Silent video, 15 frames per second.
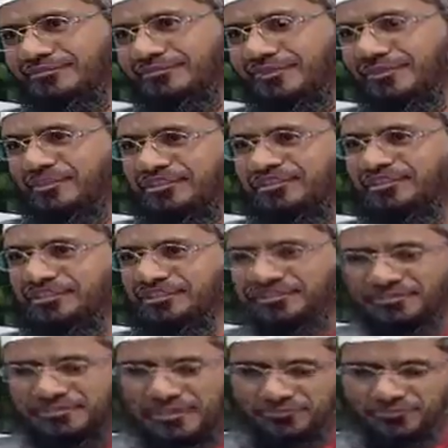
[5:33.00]
The best is
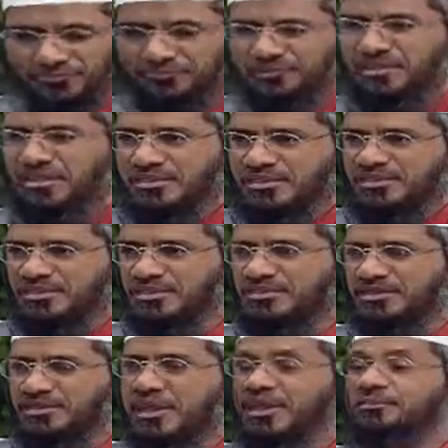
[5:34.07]
that with peace, ease,
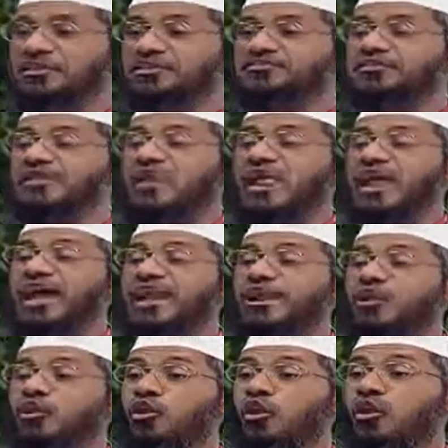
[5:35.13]
and calmness,
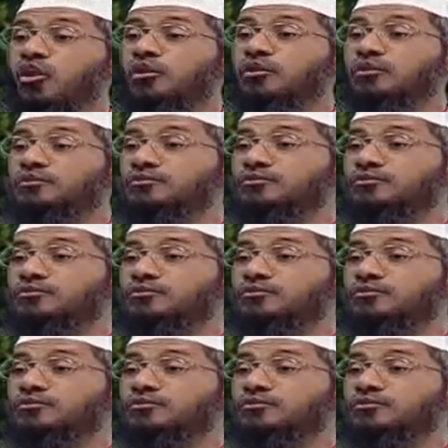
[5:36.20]
and long.